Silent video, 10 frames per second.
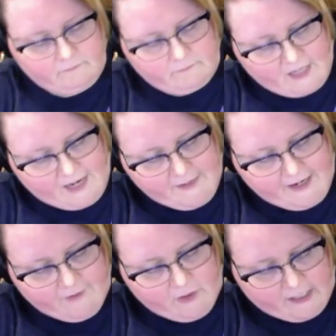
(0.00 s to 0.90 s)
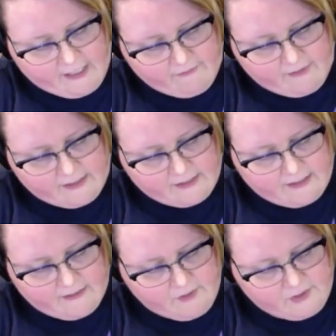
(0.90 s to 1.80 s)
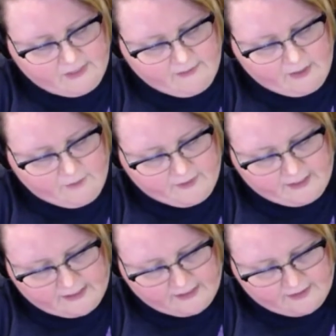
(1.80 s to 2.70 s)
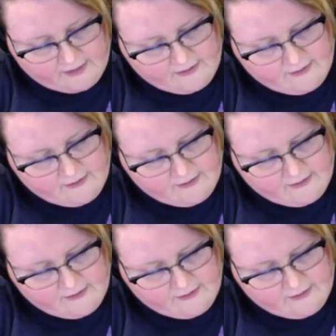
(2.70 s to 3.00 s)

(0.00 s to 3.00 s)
I'm not even going to leave, because the museum ain't open until then.